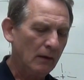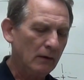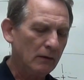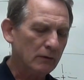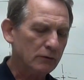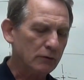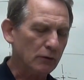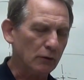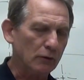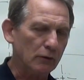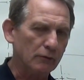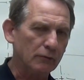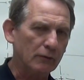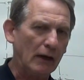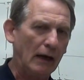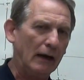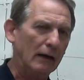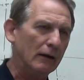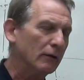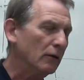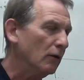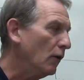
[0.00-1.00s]
So you've
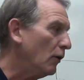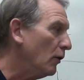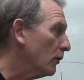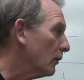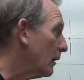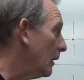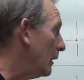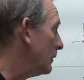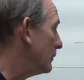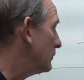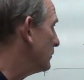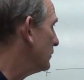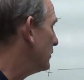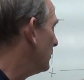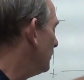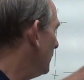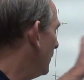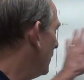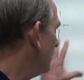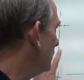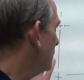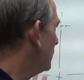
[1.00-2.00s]
got all kinds of
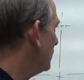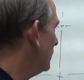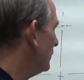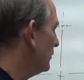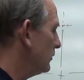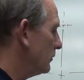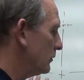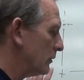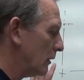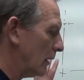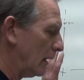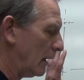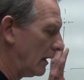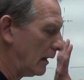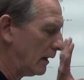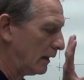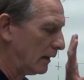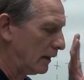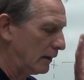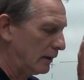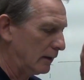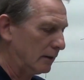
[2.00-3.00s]
dimensions
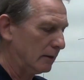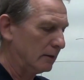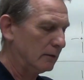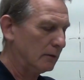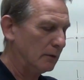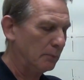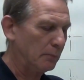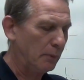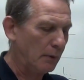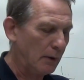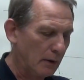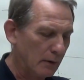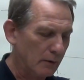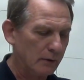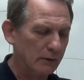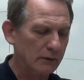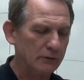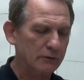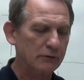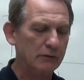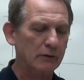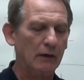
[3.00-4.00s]
and the part
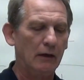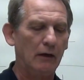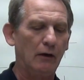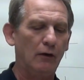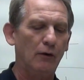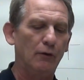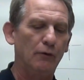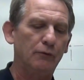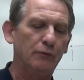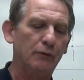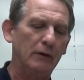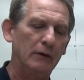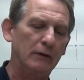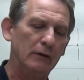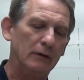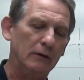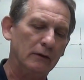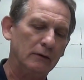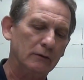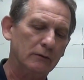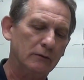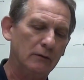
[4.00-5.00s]
itself and
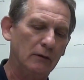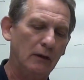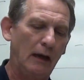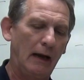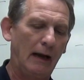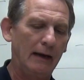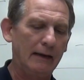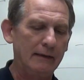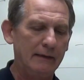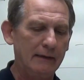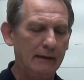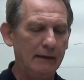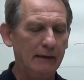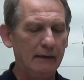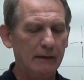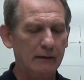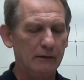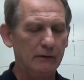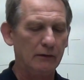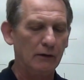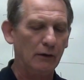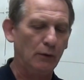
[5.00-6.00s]
the ID
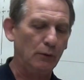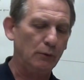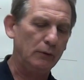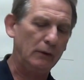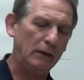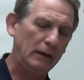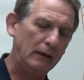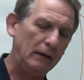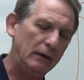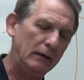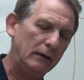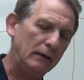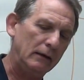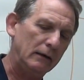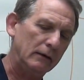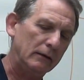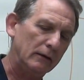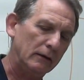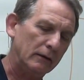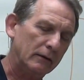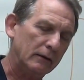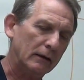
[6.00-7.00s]
and the OD
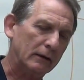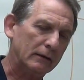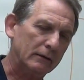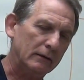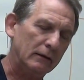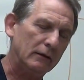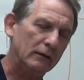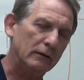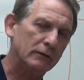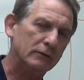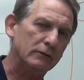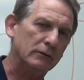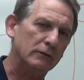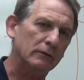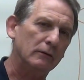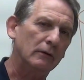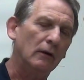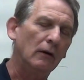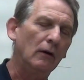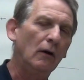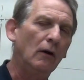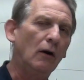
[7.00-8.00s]
and the thickness
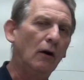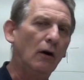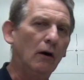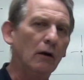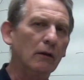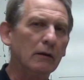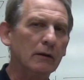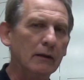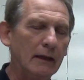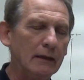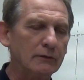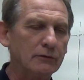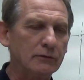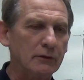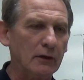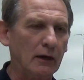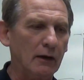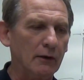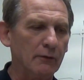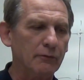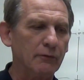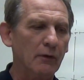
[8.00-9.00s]
and all of that
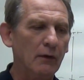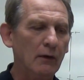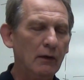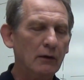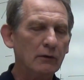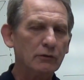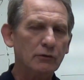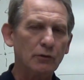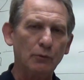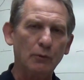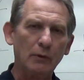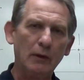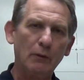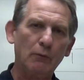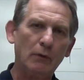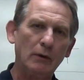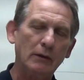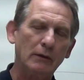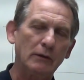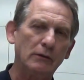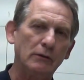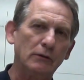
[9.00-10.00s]
stuff. So what I
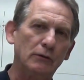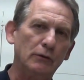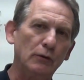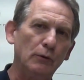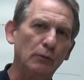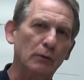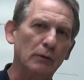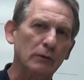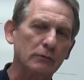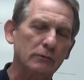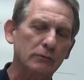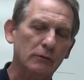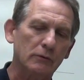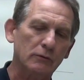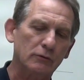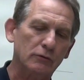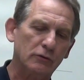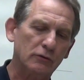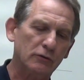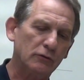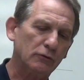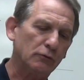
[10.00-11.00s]
wanted to do was
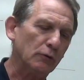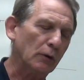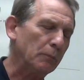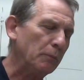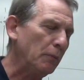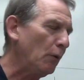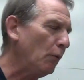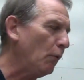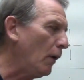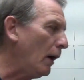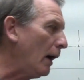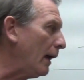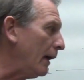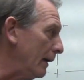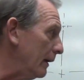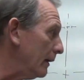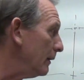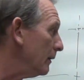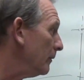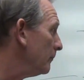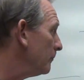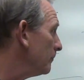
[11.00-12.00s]
strip
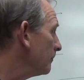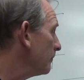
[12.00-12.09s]
away